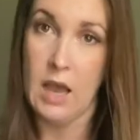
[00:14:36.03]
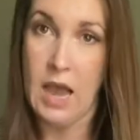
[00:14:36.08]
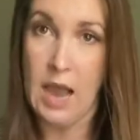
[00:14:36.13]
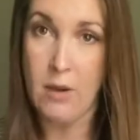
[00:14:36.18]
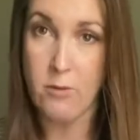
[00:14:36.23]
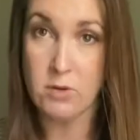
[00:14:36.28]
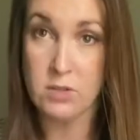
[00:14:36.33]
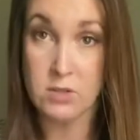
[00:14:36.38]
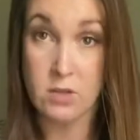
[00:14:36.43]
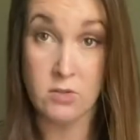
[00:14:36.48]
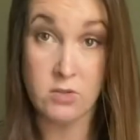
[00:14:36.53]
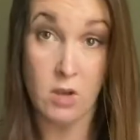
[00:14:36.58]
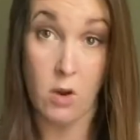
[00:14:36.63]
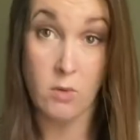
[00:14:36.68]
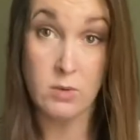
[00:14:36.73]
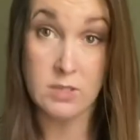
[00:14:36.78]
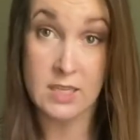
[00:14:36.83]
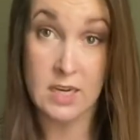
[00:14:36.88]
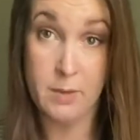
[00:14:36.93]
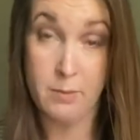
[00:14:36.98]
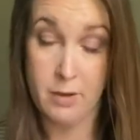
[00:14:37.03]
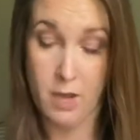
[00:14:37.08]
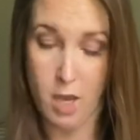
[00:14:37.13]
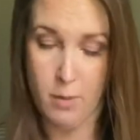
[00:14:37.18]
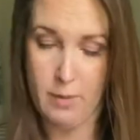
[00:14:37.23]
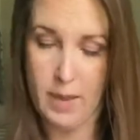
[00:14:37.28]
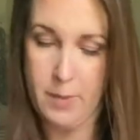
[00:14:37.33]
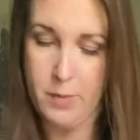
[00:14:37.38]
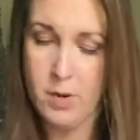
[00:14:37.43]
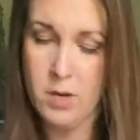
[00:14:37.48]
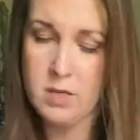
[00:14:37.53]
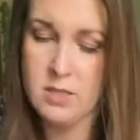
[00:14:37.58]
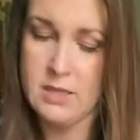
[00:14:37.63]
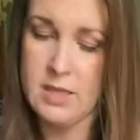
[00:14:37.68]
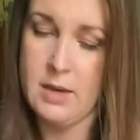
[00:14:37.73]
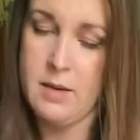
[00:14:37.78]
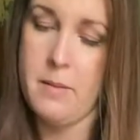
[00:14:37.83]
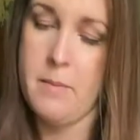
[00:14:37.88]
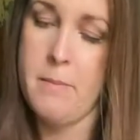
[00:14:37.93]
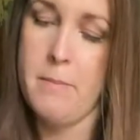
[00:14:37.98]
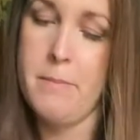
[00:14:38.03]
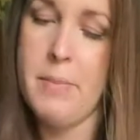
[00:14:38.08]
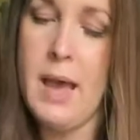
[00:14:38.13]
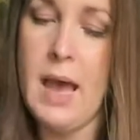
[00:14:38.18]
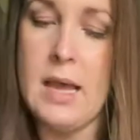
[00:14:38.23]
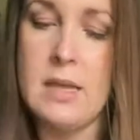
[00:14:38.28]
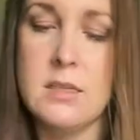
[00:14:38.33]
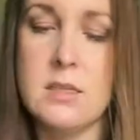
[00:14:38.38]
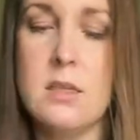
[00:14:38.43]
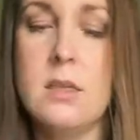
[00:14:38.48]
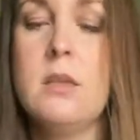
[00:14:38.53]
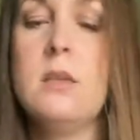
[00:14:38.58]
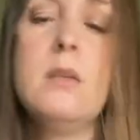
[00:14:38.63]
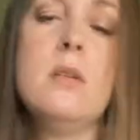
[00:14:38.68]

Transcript: I was, it was always going to be on my person. But